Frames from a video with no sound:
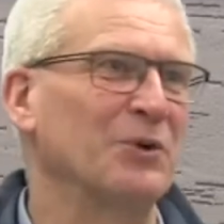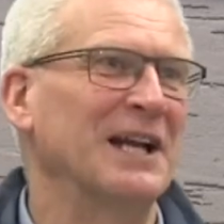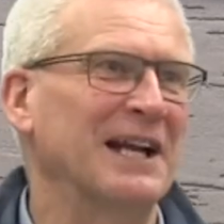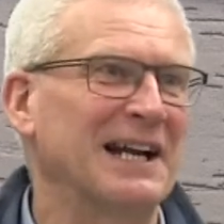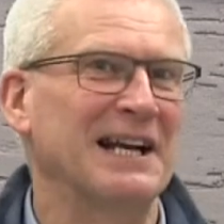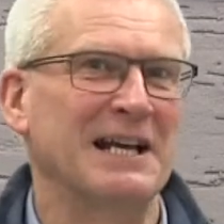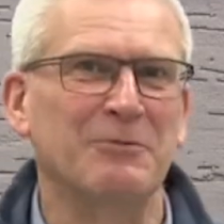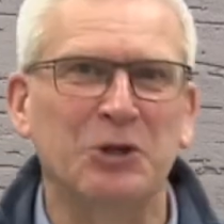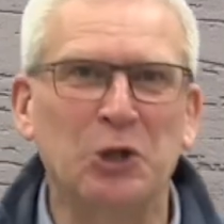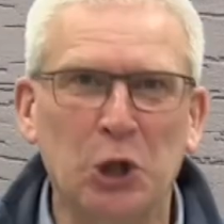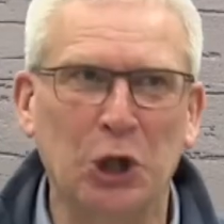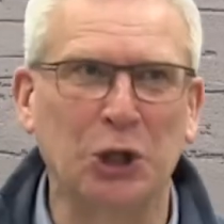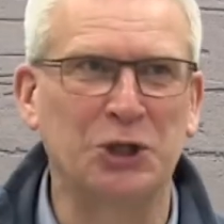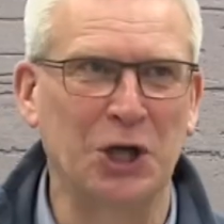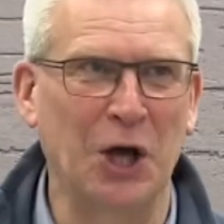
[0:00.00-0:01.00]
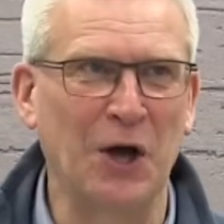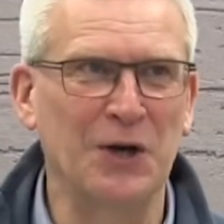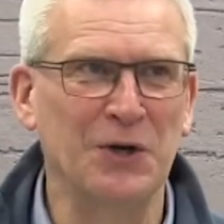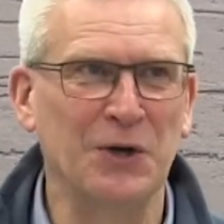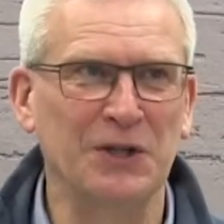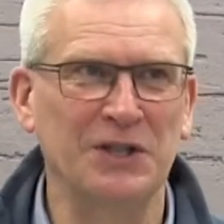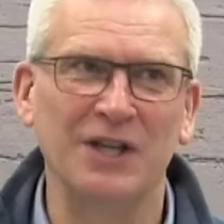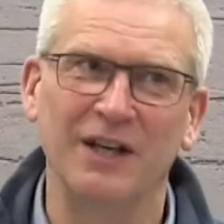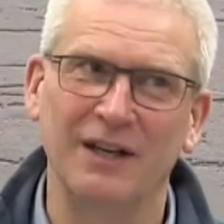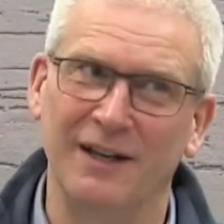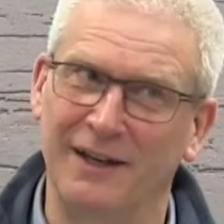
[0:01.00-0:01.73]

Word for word: let anyone look down on you